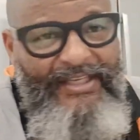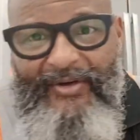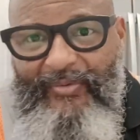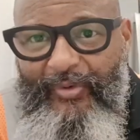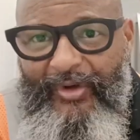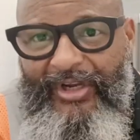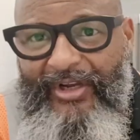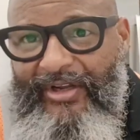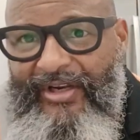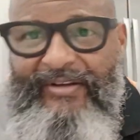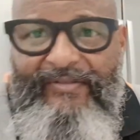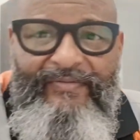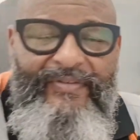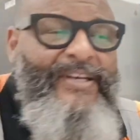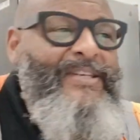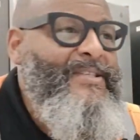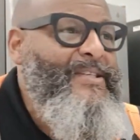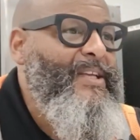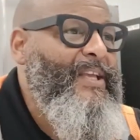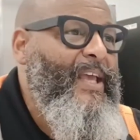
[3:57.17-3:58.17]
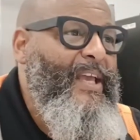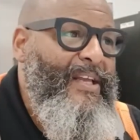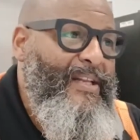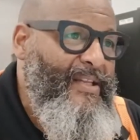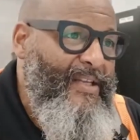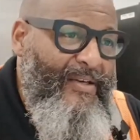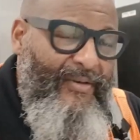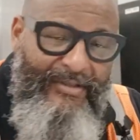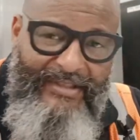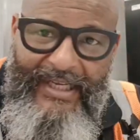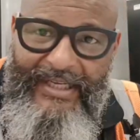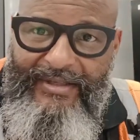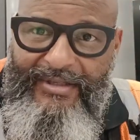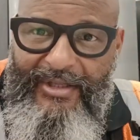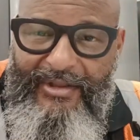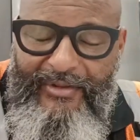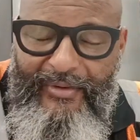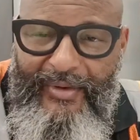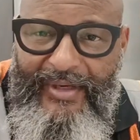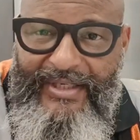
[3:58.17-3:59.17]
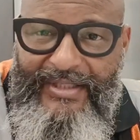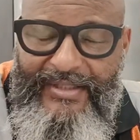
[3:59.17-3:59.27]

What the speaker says: then we're going to investigate. They'll take the 3